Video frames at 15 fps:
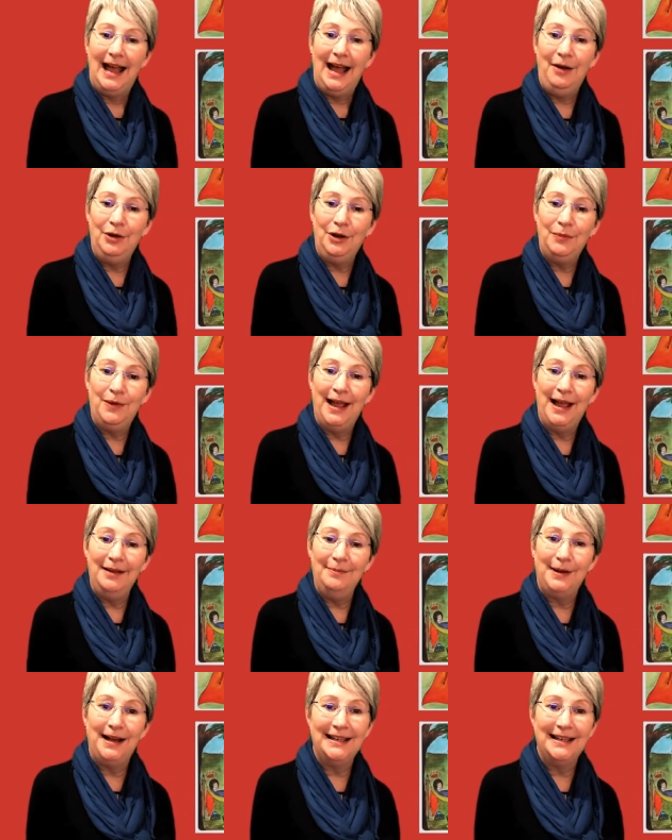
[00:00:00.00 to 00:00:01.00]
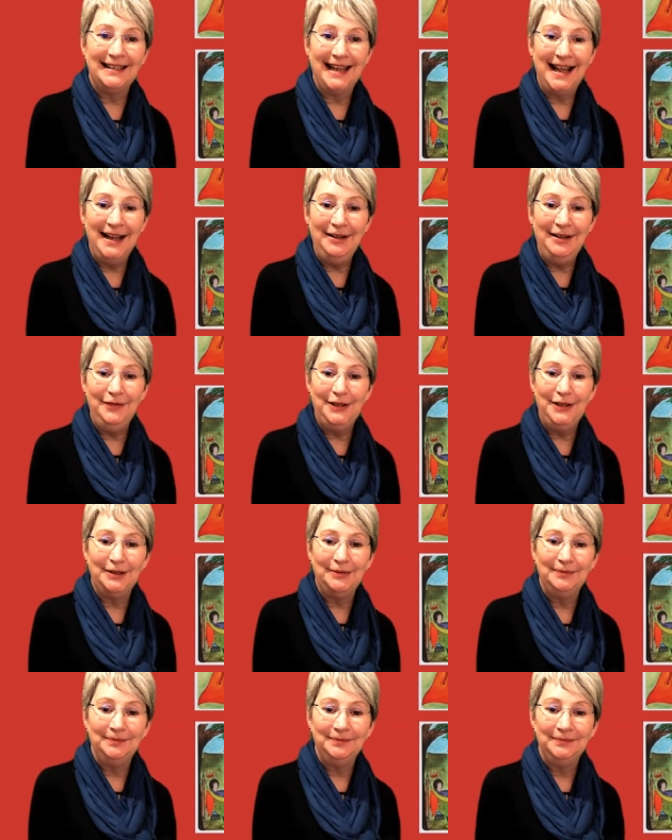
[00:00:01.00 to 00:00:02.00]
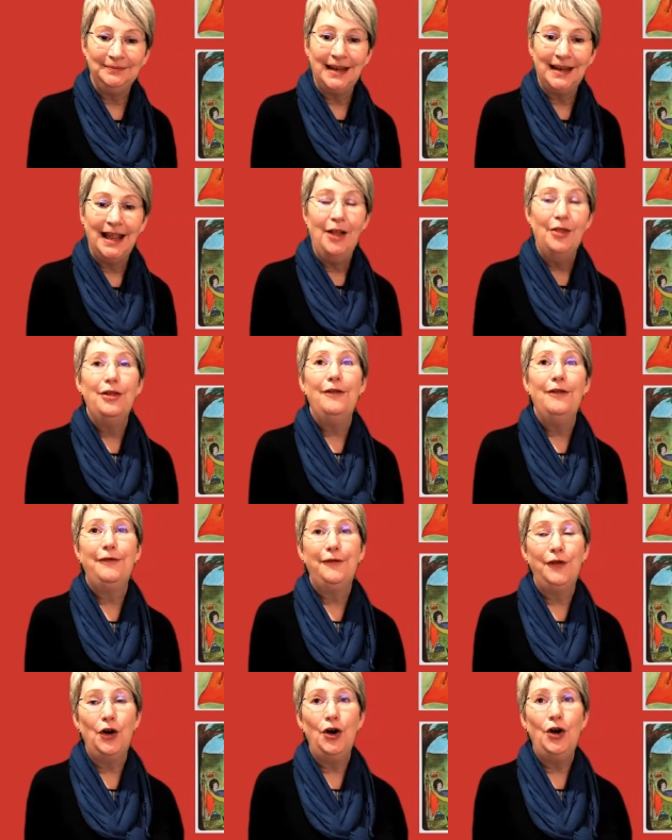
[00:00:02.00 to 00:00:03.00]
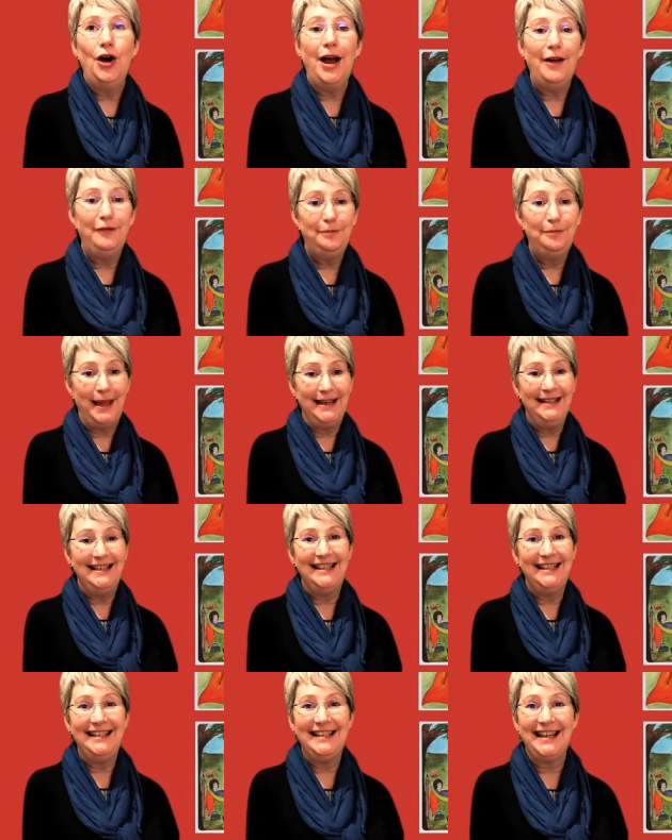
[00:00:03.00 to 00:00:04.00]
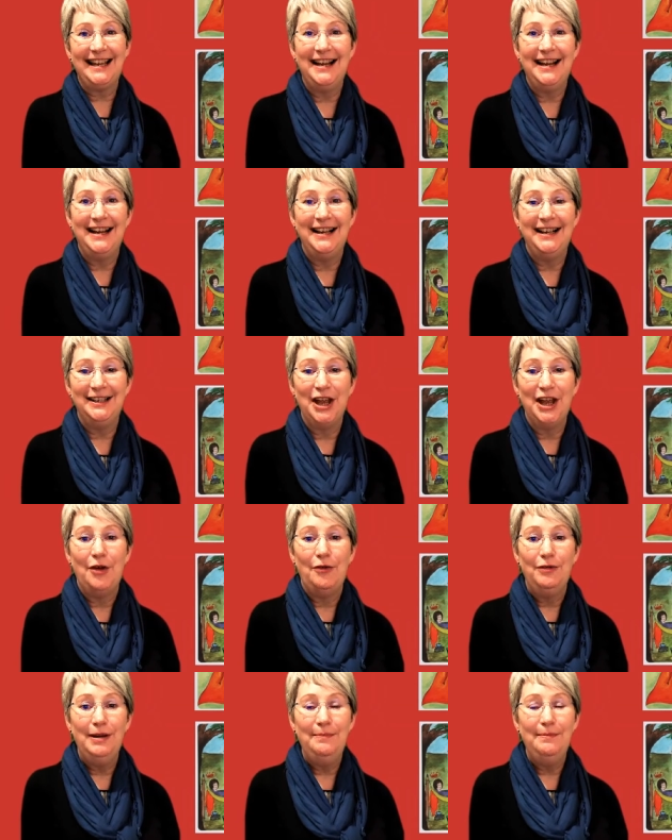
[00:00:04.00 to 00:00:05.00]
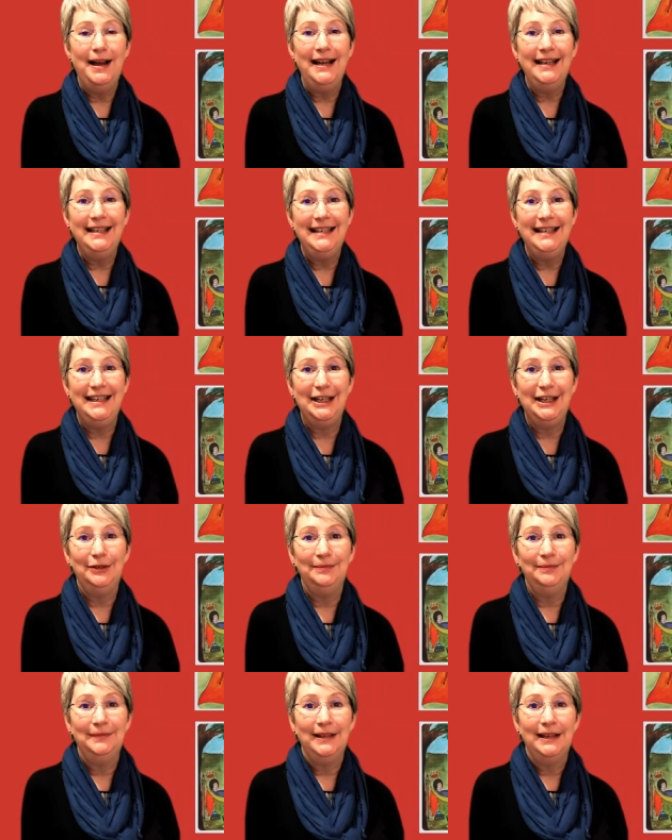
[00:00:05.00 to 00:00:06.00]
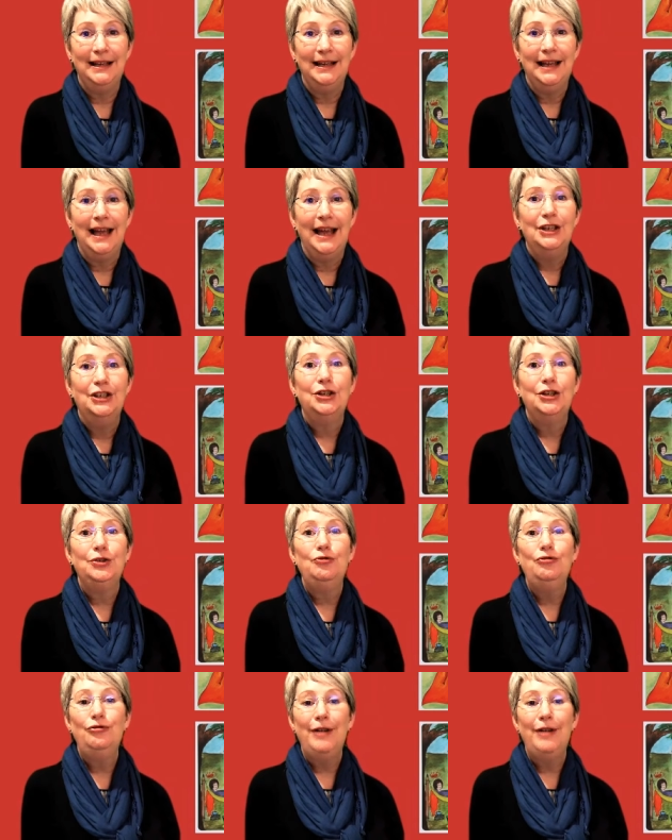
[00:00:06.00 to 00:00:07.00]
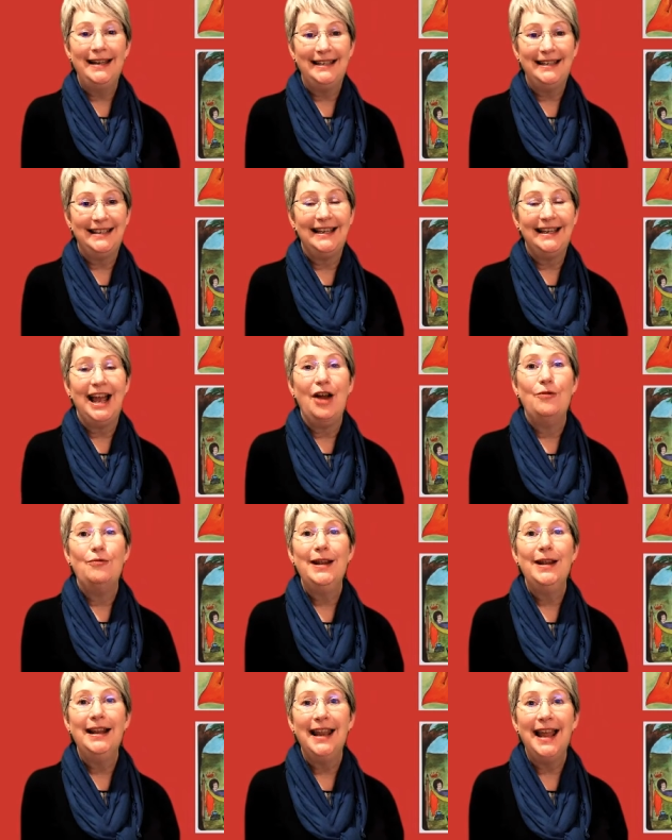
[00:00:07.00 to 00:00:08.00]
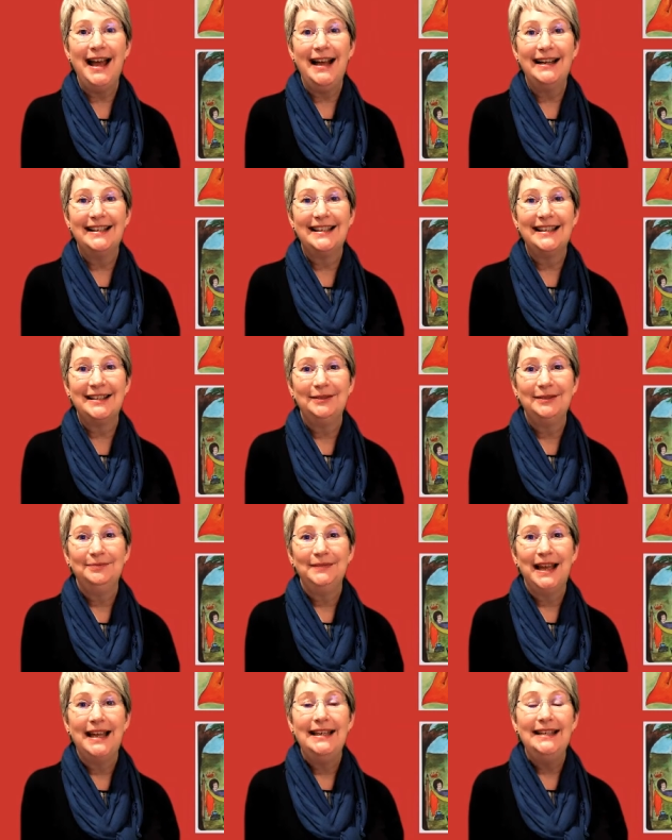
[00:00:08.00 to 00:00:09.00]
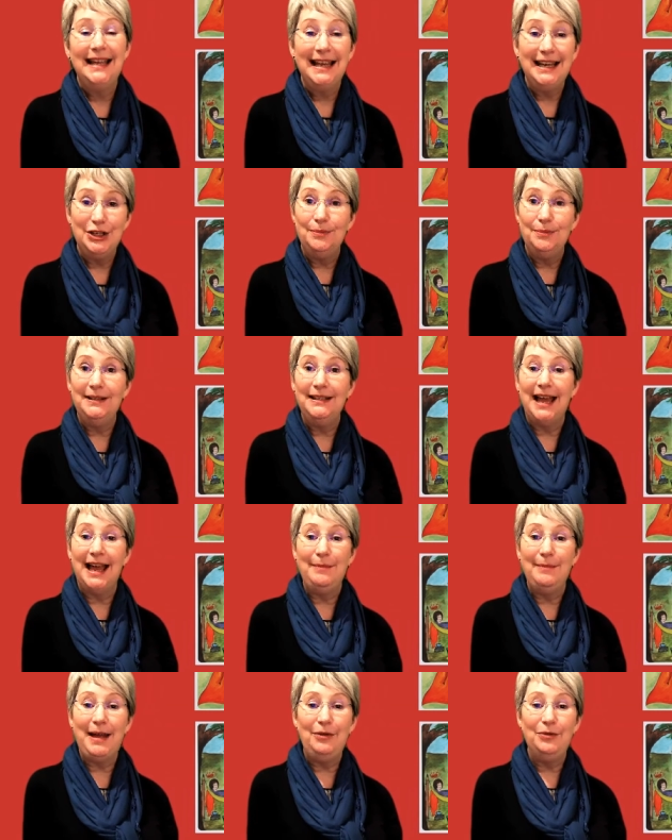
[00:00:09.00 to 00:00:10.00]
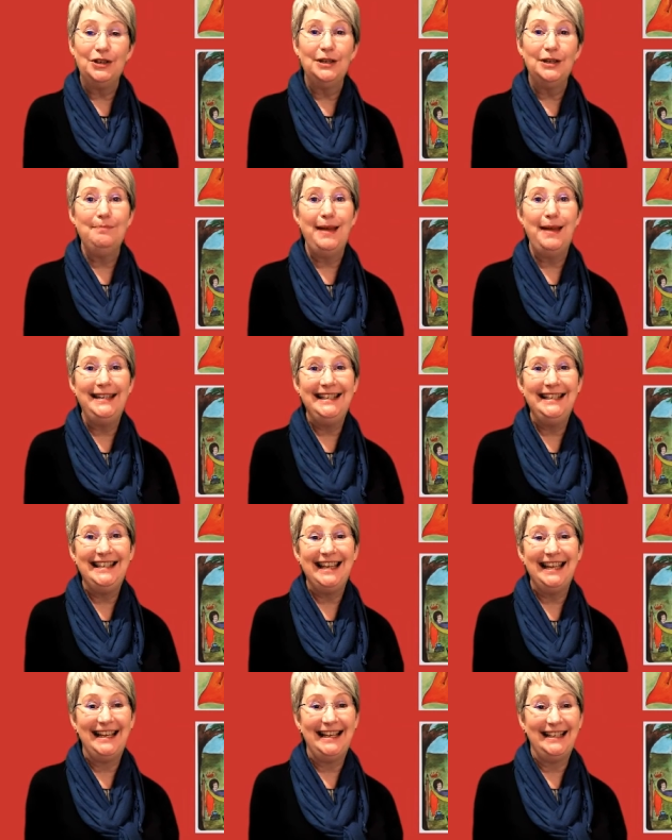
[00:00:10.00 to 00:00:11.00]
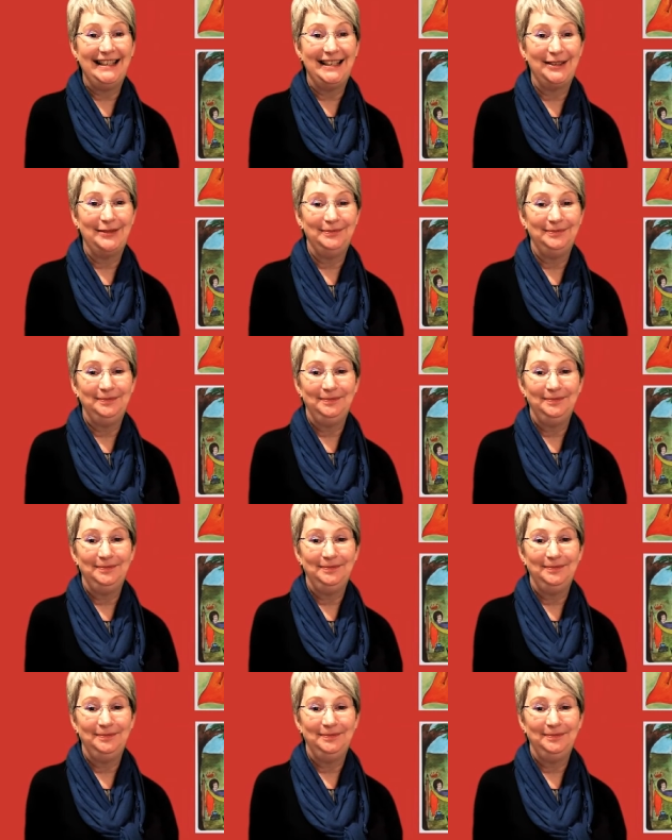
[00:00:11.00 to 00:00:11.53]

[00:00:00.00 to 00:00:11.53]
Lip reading: How can we help ourselves? The Four of Pentacles card reminds you to rest, relax, take some time out to meditate.